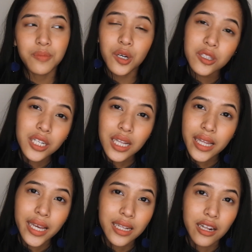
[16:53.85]
go to the
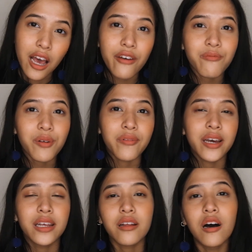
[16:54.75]
link that I
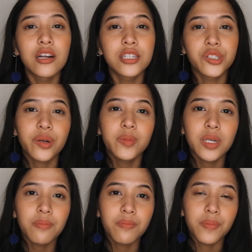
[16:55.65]
provided on
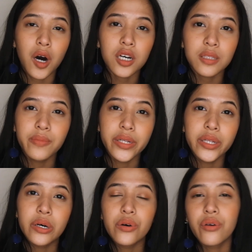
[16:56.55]
description box
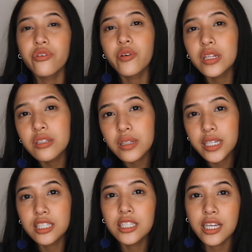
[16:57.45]
below if you want to
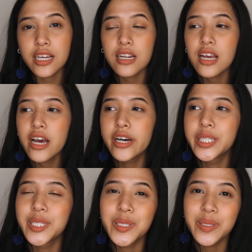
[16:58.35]
listen
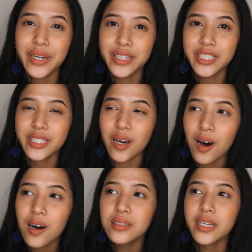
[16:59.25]
to their
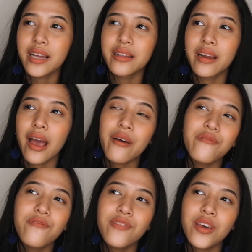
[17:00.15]
songs and their
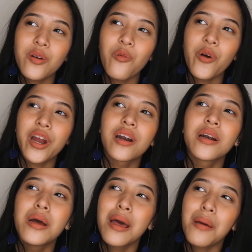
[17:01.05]
MV
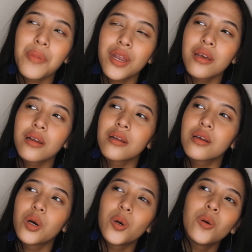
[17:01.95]
where
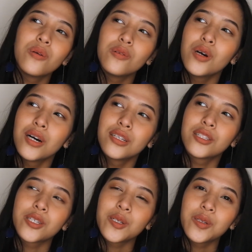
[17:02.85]
Minhyun go
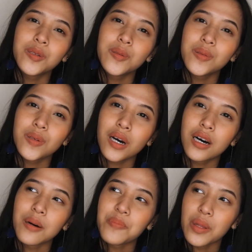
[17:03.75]
to
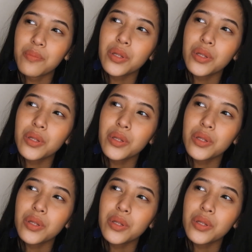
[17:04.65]
the